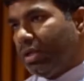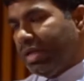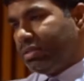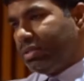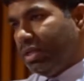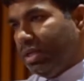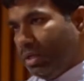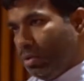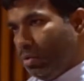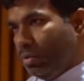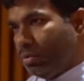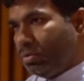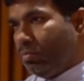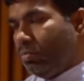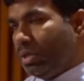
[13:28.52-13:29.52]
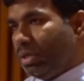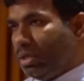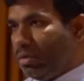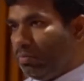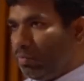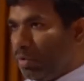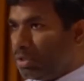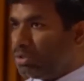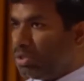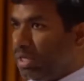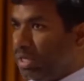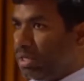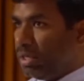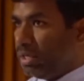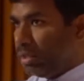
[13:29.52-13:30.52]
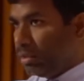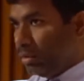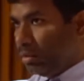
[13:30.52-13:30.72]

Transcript: ICD codes, but fortunately,